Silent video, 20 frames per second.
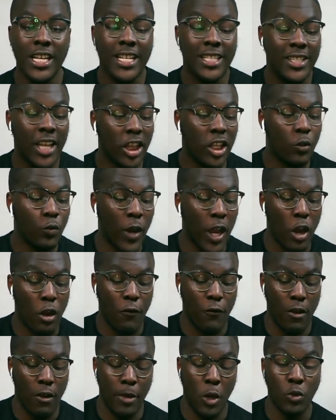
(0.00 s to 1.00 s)
Set the
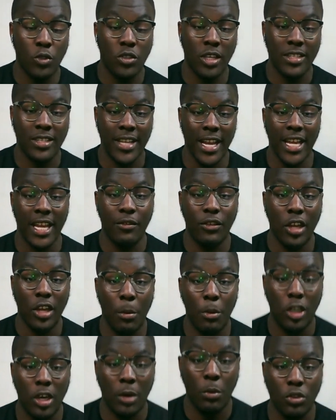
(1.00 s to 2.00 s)
record for most consecutive
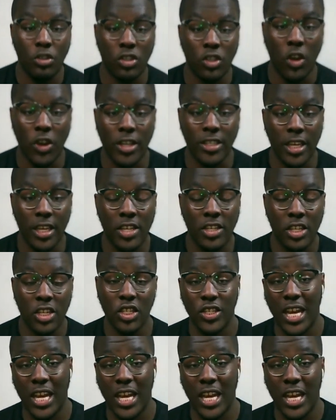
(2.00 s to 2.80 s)
double-doubles to start a season.